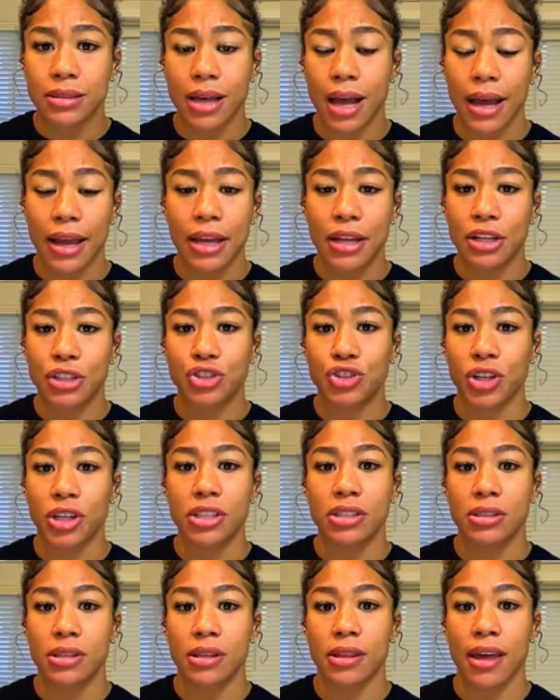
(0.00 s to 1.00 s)
can
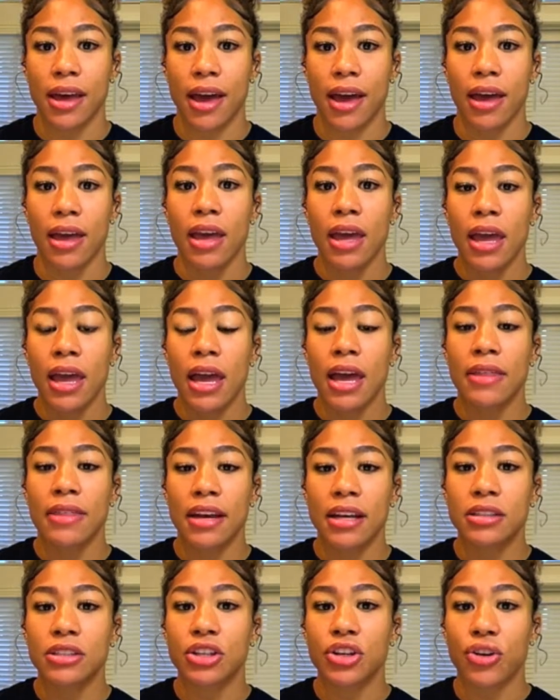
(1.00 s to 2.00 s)
adjust to that. And
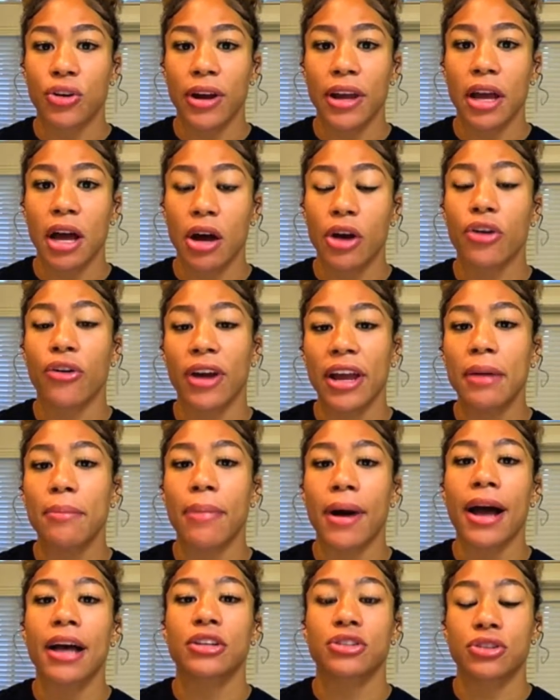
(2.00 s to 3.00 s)
that's a great
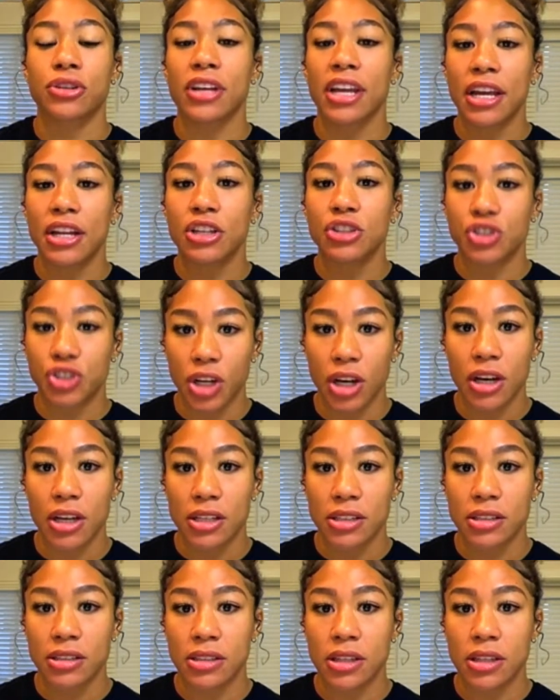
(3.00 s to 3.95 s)
boxer can adjust.